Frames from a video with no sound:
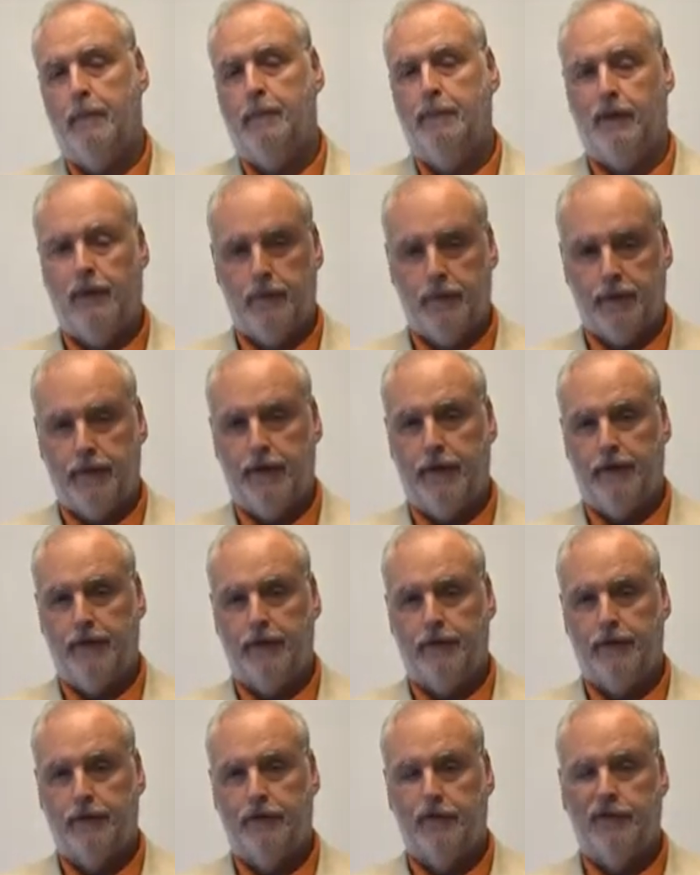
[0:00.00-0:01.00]

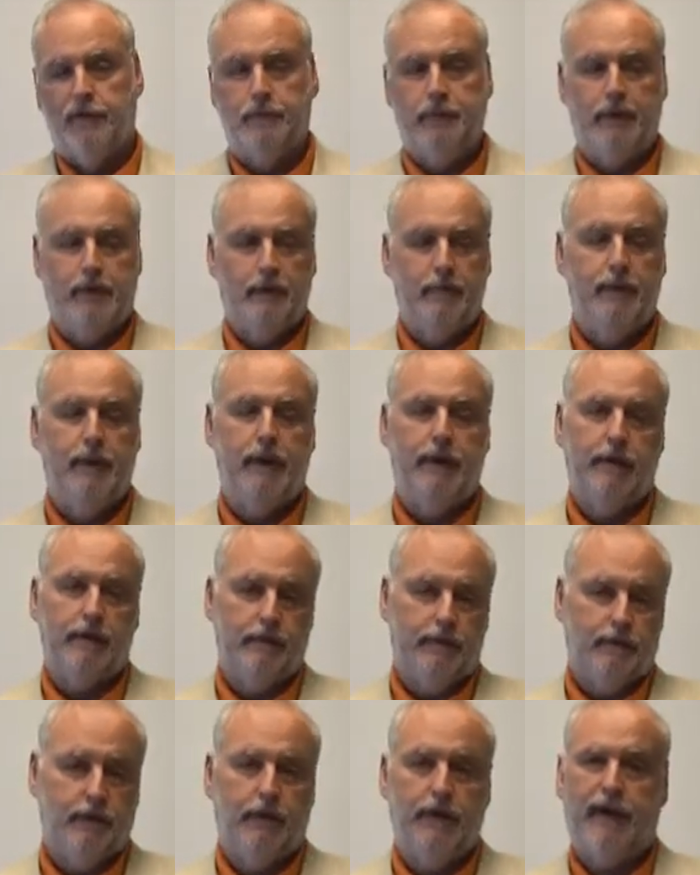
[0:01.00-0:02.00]
publications to be
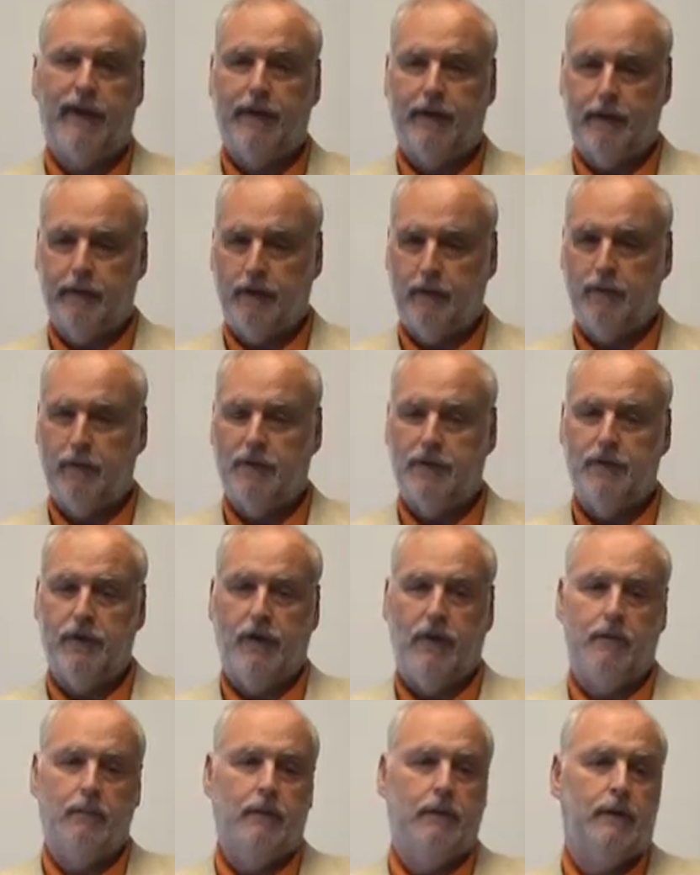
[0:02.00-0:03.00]
competitive for an academic
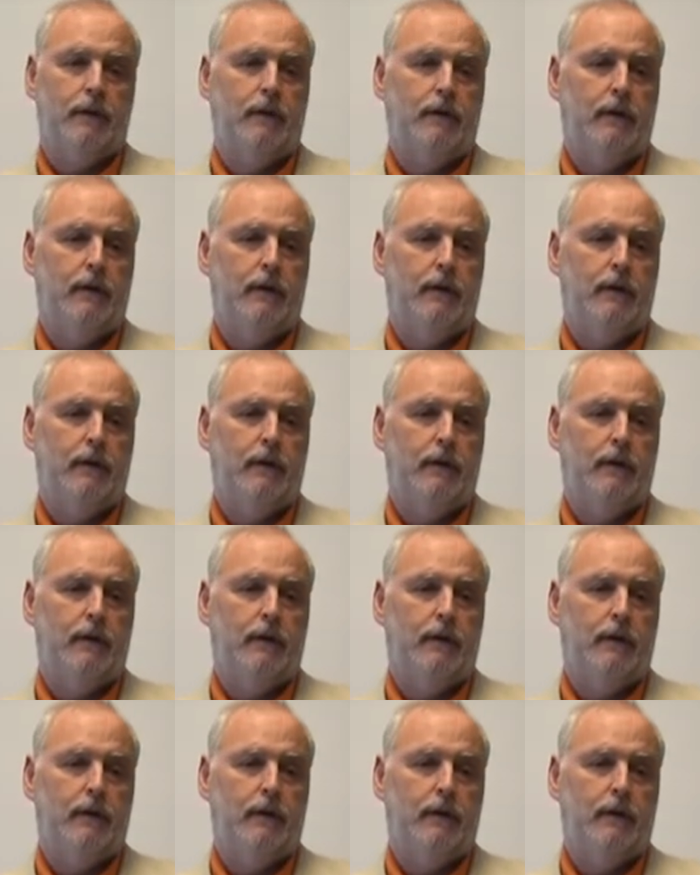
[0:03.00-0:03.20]
job.